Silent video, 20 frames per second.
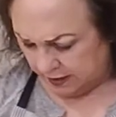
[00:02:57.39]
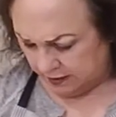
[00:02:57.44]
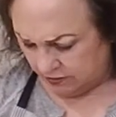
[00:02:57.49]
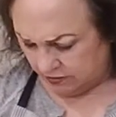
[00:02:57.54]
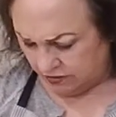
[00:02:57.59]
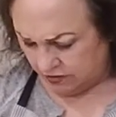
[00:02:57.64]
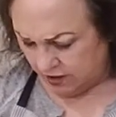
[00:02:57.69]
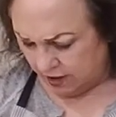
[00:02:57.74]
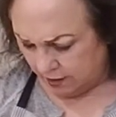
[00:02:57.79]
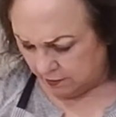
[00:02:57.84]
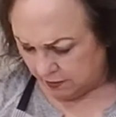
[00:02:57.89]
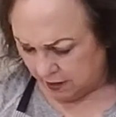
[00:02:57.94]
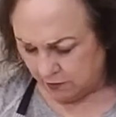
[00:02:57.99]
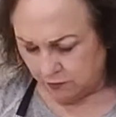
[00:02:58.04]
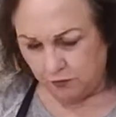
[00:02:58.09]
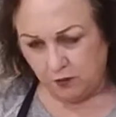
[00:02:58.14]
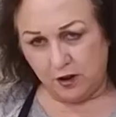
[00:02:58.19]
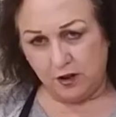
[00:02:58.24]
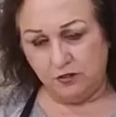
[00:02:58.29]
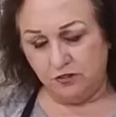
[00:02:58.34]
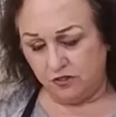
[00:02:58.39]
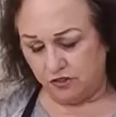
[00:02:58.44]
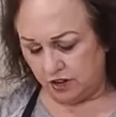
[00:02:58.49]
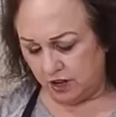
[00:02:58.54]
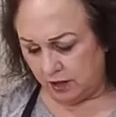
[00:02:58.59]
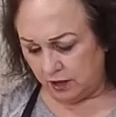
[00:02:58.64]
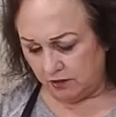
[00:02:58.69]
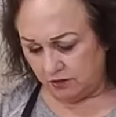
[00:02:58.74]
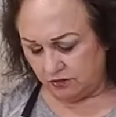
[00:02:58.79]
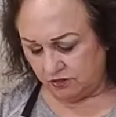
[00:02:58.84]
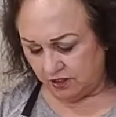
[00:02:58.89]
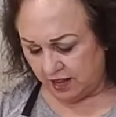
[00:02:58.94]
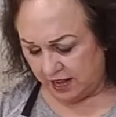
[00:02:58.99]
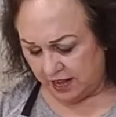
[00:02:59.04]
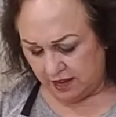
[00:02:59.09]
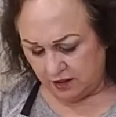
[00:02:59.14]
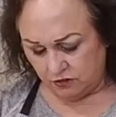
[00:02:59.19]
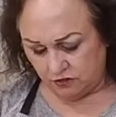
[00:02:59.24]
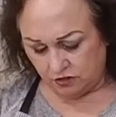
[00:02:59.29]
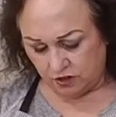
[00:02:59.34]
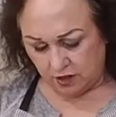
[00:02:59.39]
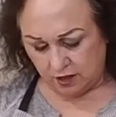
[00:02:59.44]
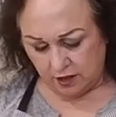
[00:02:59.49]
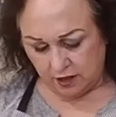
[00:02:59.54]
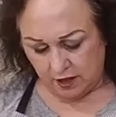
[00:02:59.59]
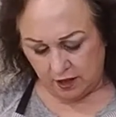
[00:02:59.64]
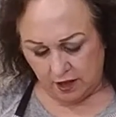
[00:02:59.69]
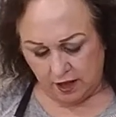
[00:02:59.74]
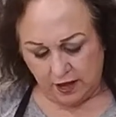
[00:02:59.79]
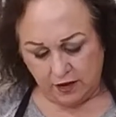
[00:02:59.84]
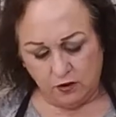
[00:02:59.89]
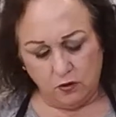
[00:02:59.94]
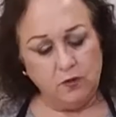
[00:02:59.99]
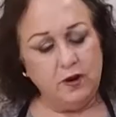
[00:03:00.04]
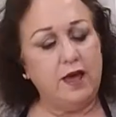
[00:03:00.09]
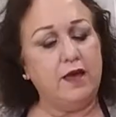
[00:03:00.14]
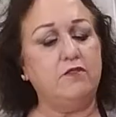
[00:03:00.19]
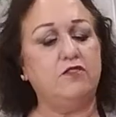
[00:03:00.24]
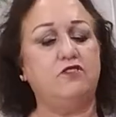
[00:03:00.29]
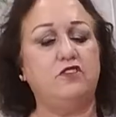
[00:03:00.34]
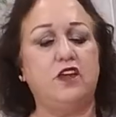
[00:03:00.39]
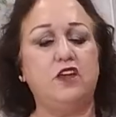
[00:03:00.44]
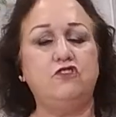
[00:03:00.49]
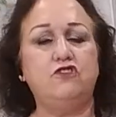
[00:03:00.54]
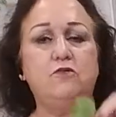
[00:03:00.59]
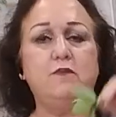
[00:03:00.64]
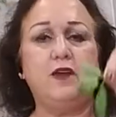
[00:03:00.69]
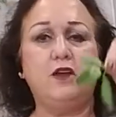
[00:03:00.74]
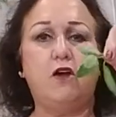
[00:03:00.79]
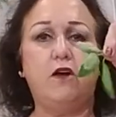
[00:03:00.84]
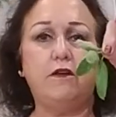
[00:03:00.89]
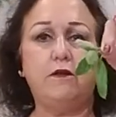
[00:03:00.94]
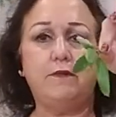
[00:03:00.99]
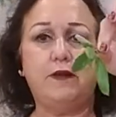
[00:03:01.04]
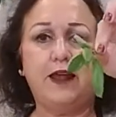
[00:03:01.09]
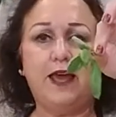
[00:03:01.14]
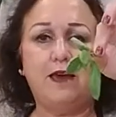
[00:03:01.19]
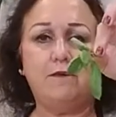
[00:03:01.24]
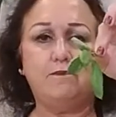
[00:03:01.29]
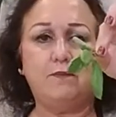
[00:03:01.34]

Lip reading: some fresh sage. I don't have sage in my garden, but I have